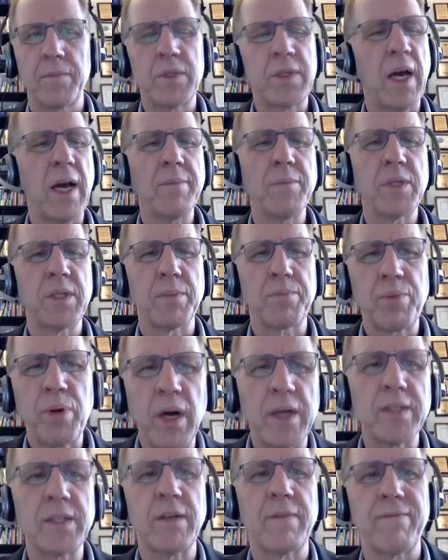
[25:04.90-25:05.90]
times the
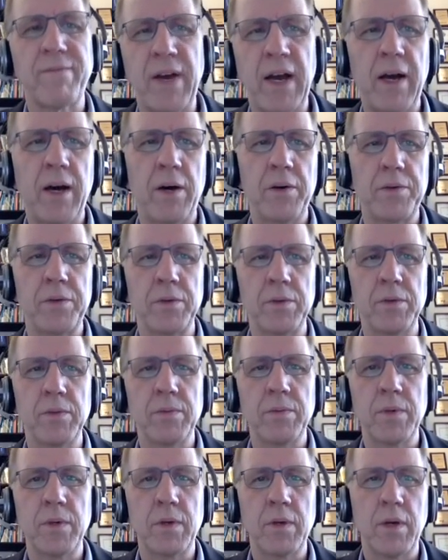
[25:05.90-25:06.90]
present value
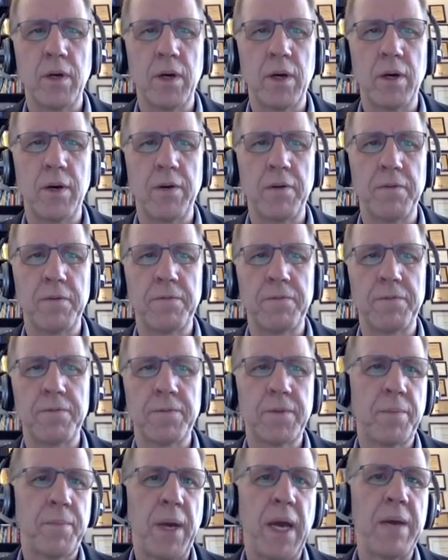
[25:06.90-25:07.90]
of
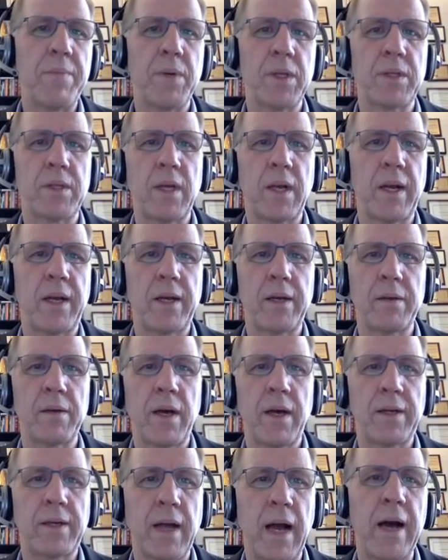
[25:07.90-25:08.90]
the payment that
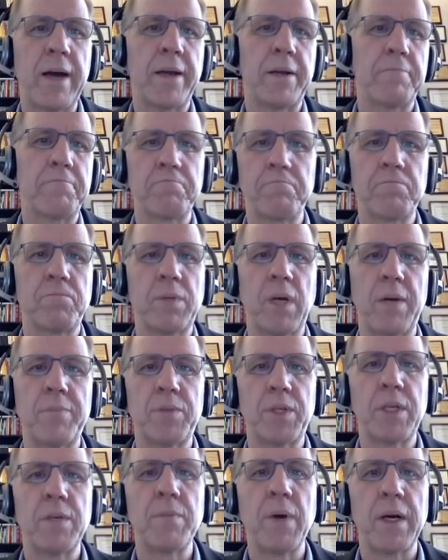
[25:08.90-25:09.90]
I got at
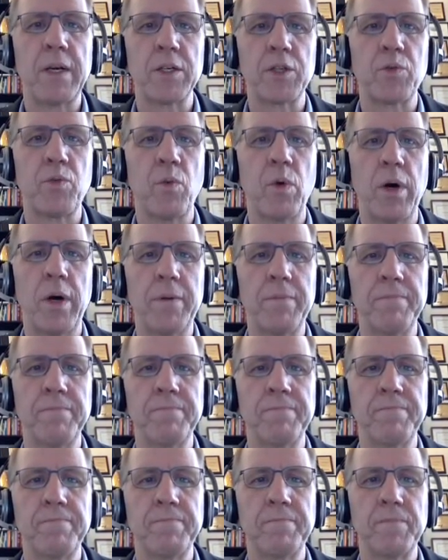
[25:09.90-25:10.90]
time t minus 1,
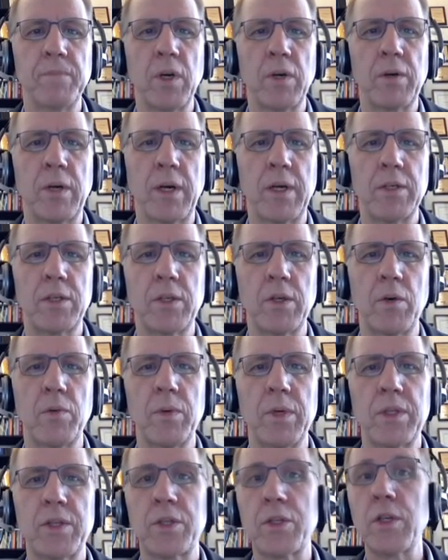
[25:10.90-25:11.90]
okay, so
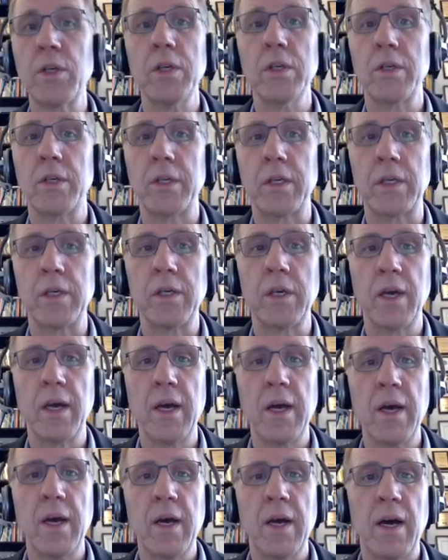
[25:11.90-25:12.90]
with certainty,
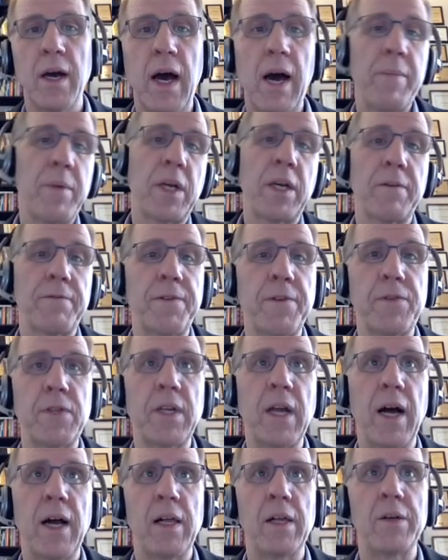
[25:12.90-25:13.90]
I'm going to get
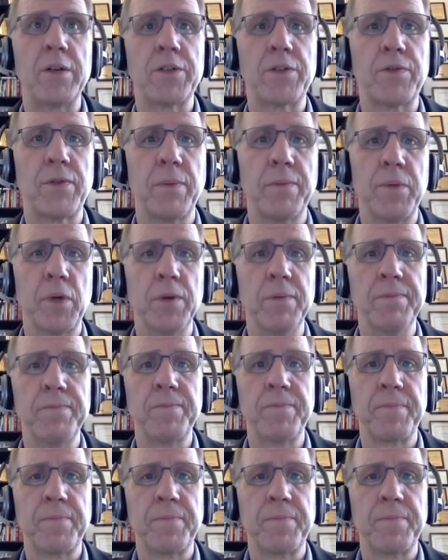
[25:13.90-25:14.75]
$50 from you.